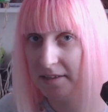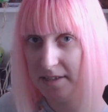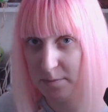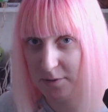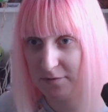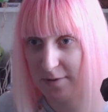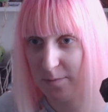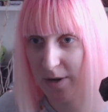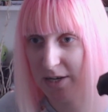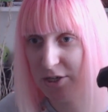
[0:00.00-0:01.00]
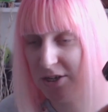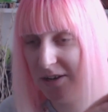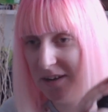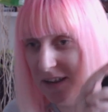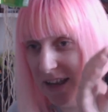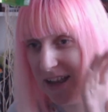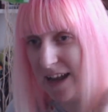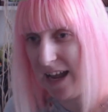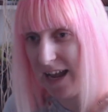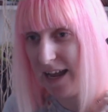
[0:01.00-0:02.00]
This was from Wish,
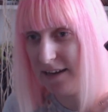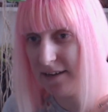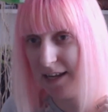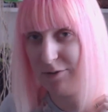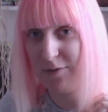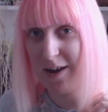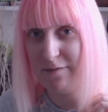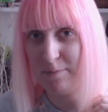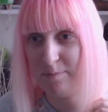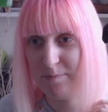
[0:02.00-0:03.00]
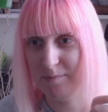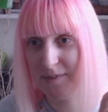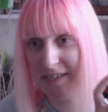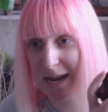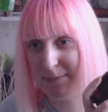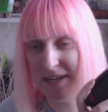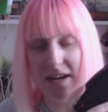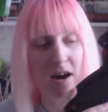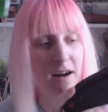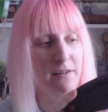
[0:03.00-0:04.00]
and it arrived snapped
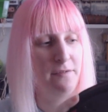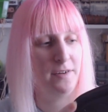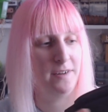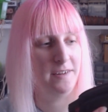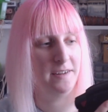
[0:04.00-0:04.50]
in half.